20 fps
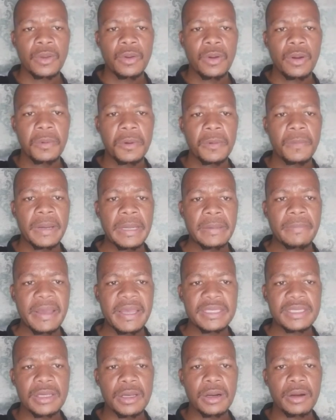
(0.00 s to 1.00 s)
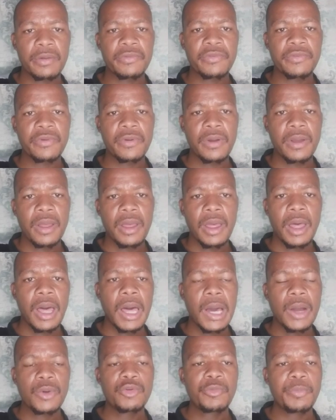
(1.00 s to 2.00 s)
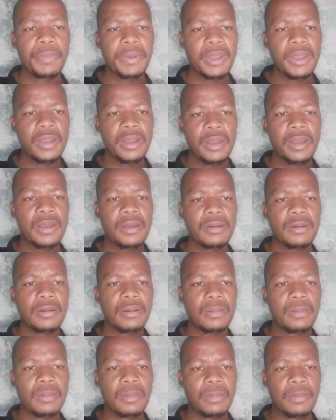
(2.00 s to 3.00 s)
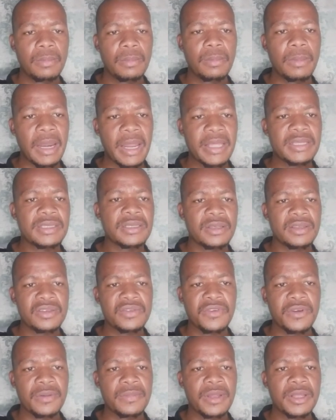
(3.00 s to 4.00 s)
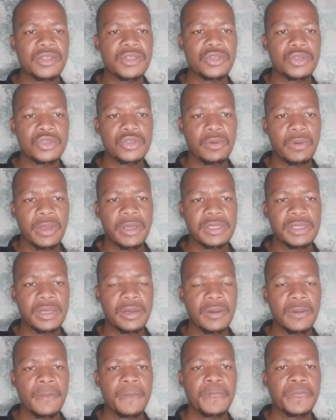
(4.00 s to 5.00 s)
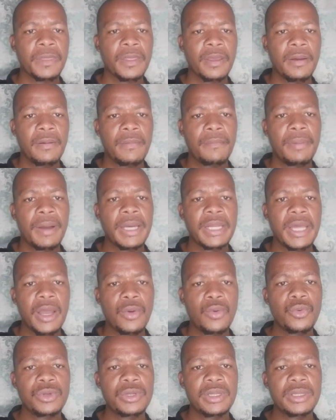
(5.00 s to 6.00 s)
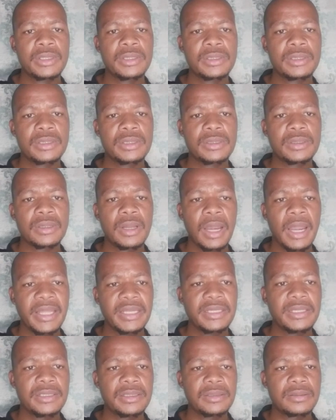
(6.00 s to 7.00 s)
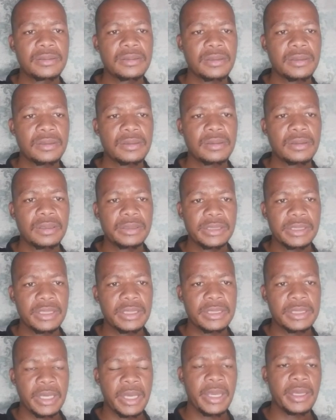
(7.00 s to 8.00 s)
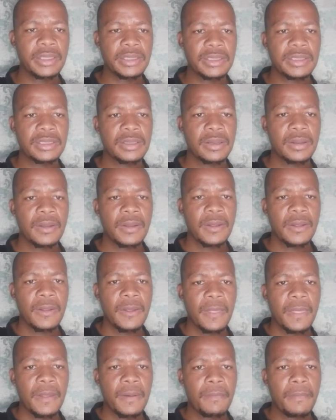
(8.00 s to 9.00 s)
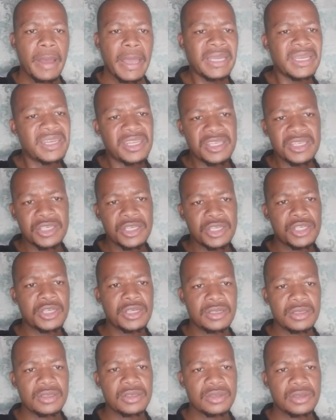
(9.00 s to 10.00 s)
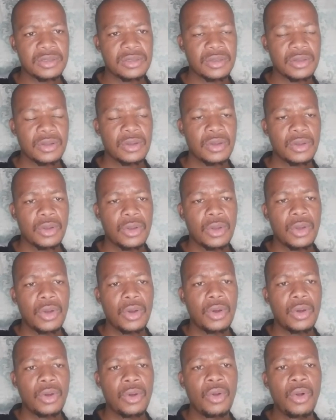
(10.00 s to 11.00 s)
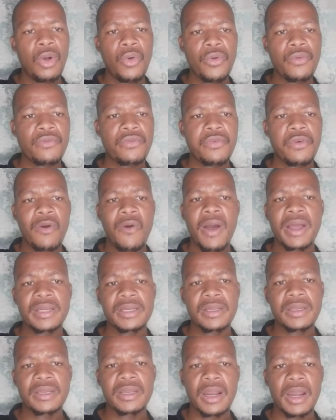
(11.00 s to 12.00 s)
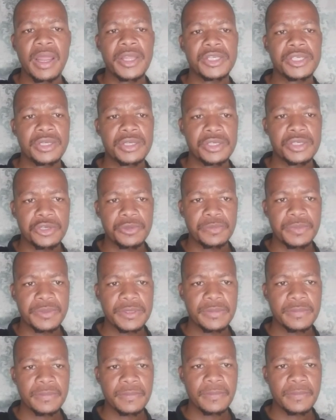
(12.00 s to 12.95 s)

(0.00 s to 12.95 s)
But myself, I would pick lessons from that situation, but I wouldn't let it dictate my decisions going forward in relationships.